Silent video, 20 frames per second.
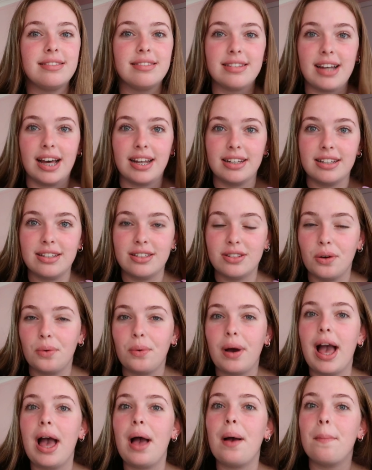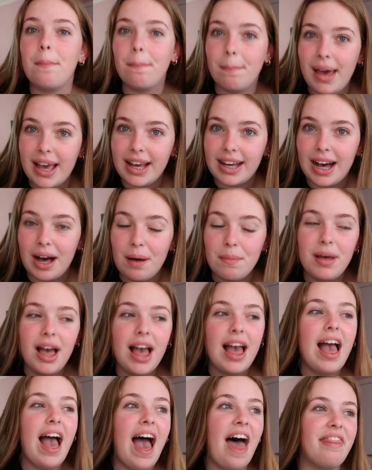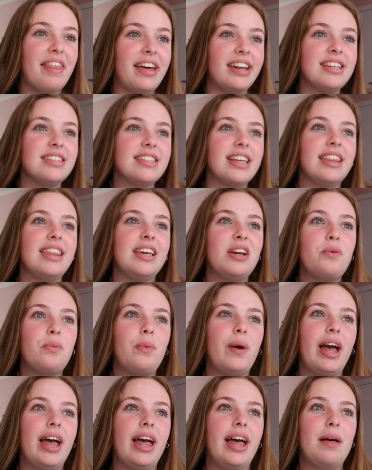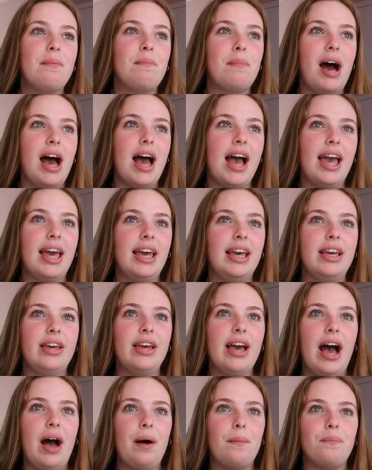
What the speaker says: started to wear makeup, and that is, I think, where my